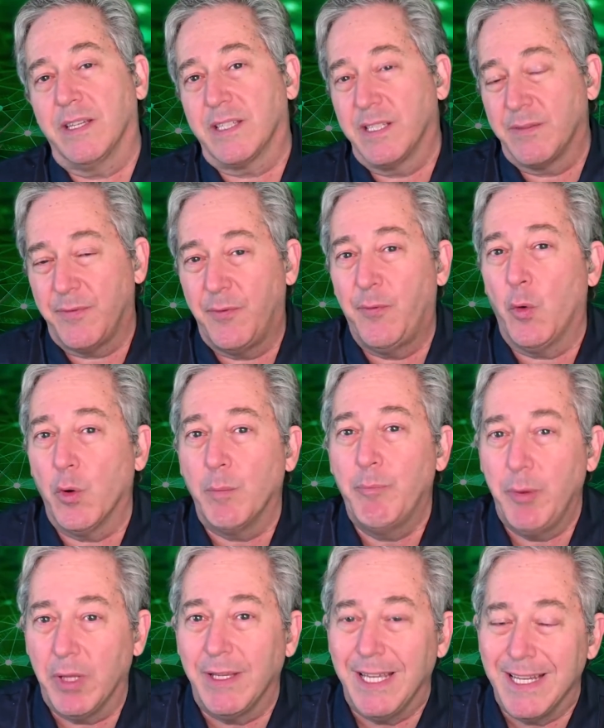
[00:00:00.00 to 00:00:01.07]
Because $4
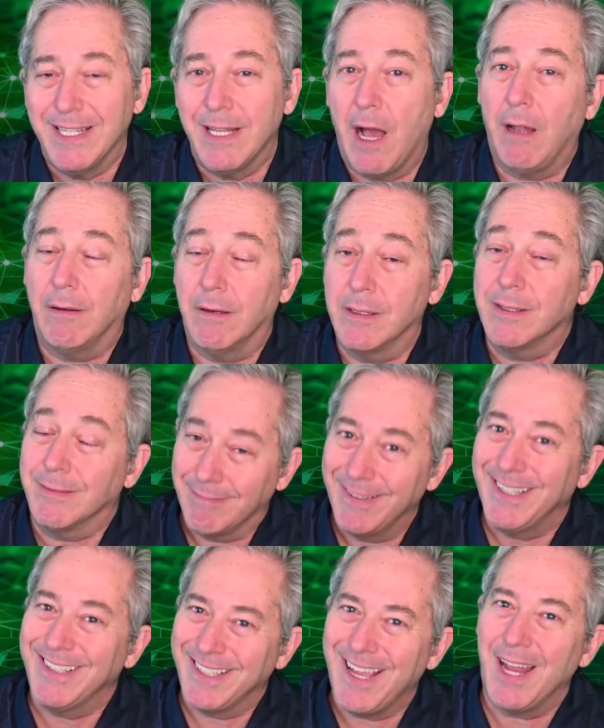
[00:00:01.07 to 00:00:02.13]
billion is
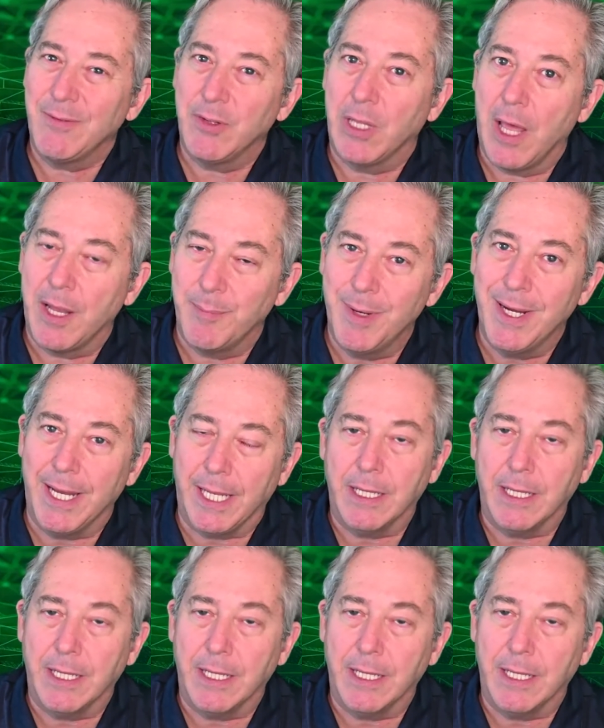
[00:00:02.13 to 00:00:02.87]
kind of a lot of money.